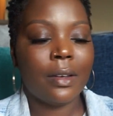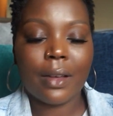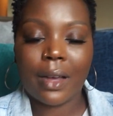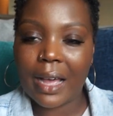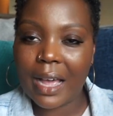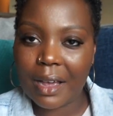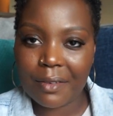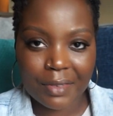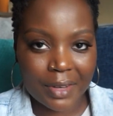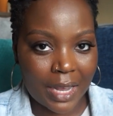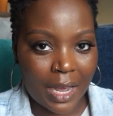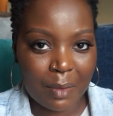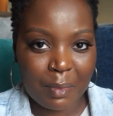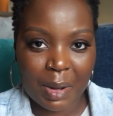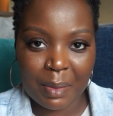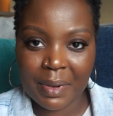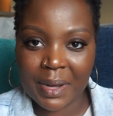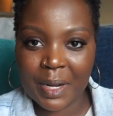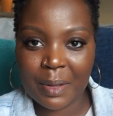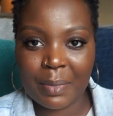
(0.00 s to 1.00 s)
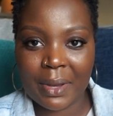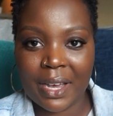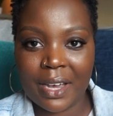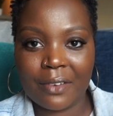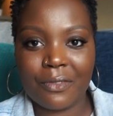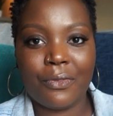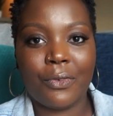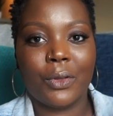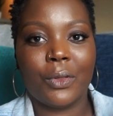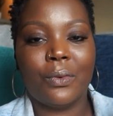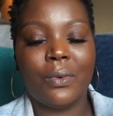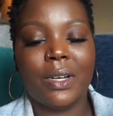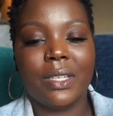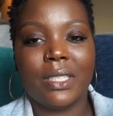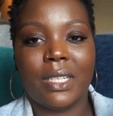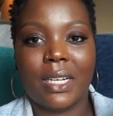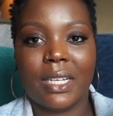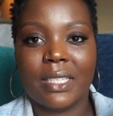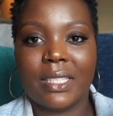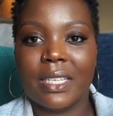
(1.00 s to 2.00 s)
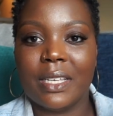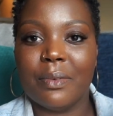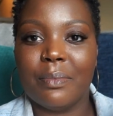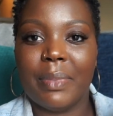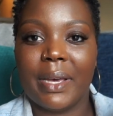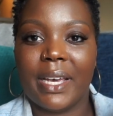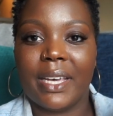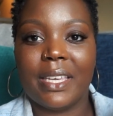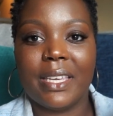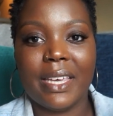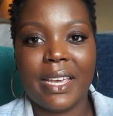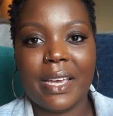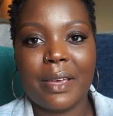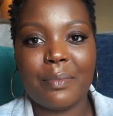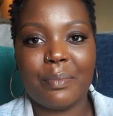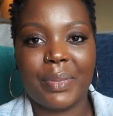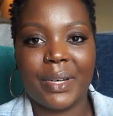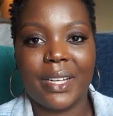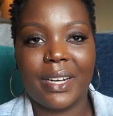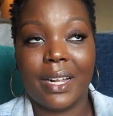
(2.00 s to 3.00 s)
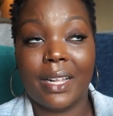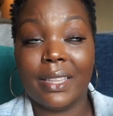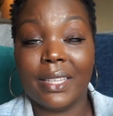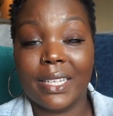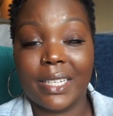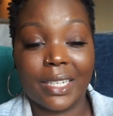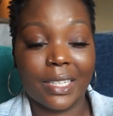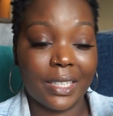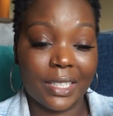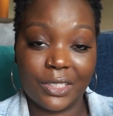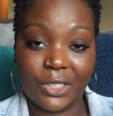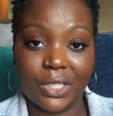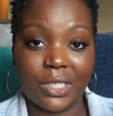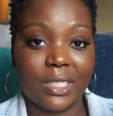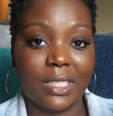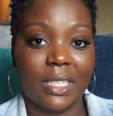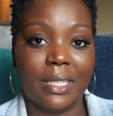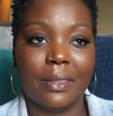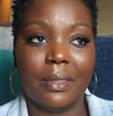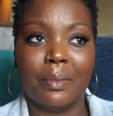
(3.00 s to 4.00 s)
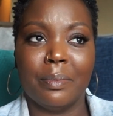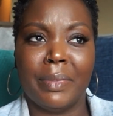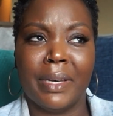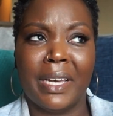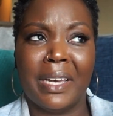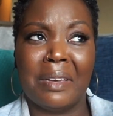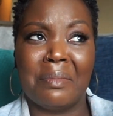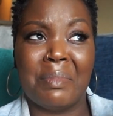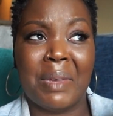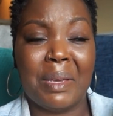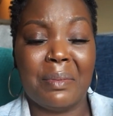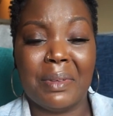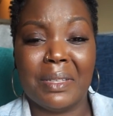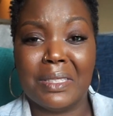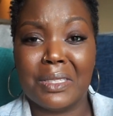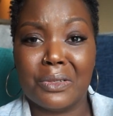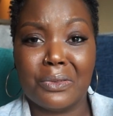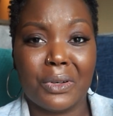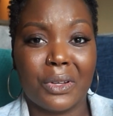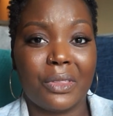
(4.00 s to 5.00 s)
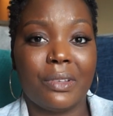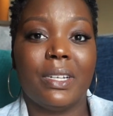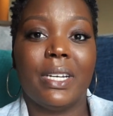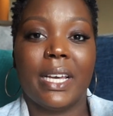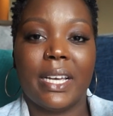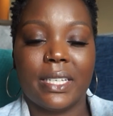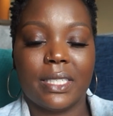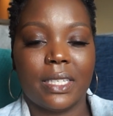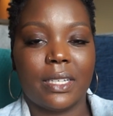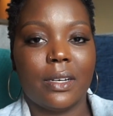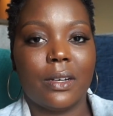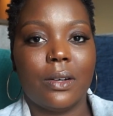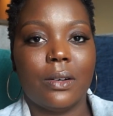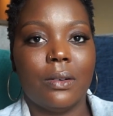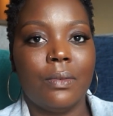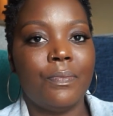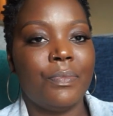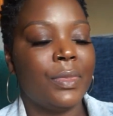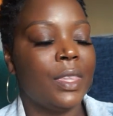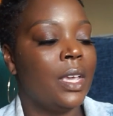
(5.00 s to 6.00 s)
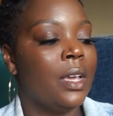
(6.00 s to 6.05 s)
I haven't got my money back for the ones that I sent back yet, but I literally just sent them back maybe 2 or 3 days ago.